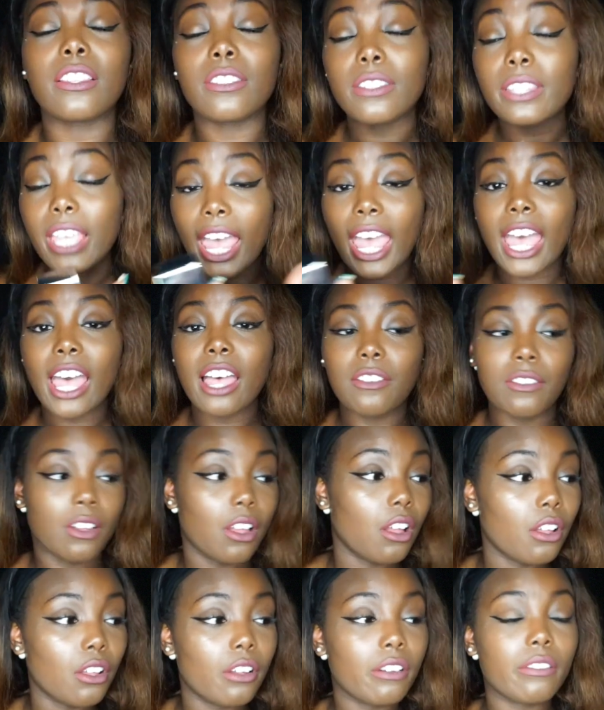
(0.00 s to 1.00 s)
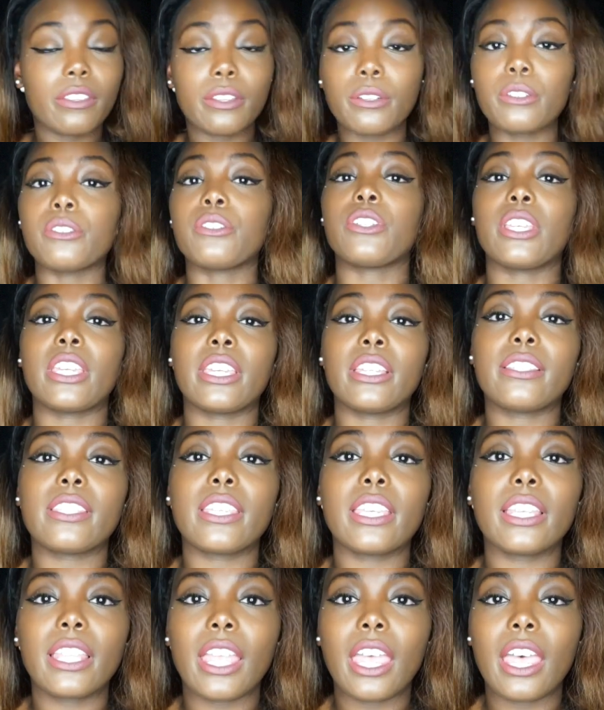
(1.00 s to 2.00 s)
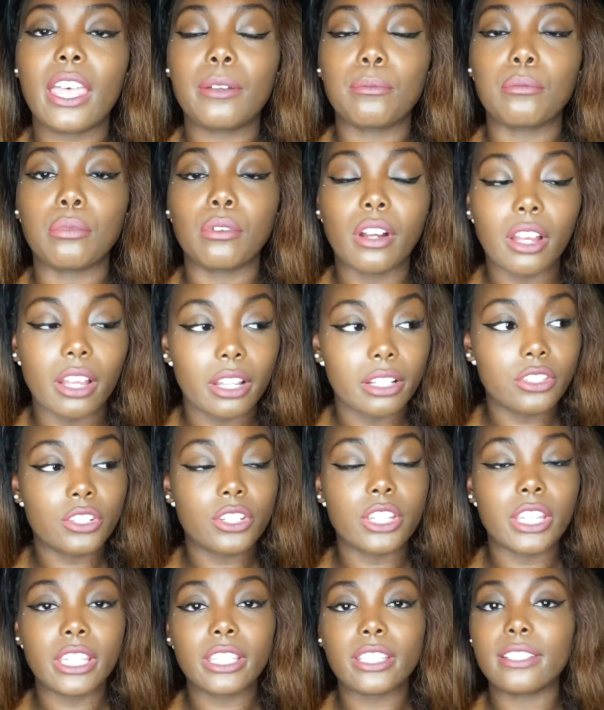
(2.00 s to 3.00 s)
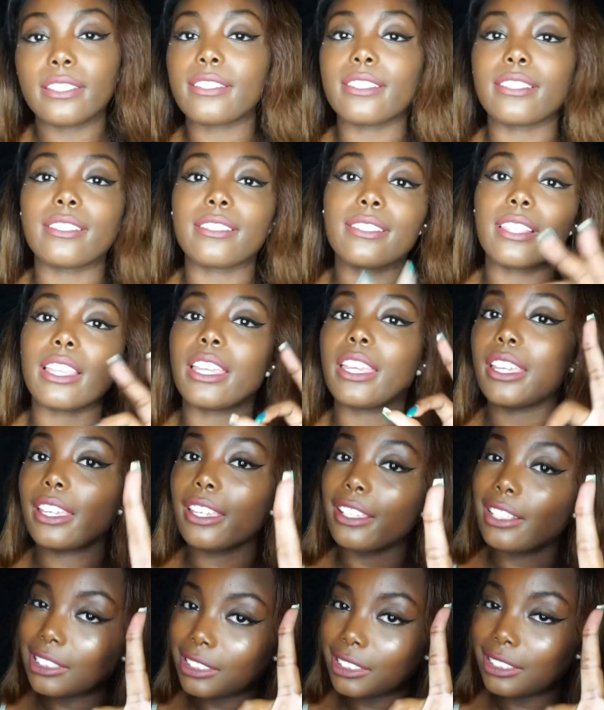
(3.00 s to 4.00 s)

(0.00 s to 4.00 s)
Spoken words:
to have all those shades like that, broad shades, is like,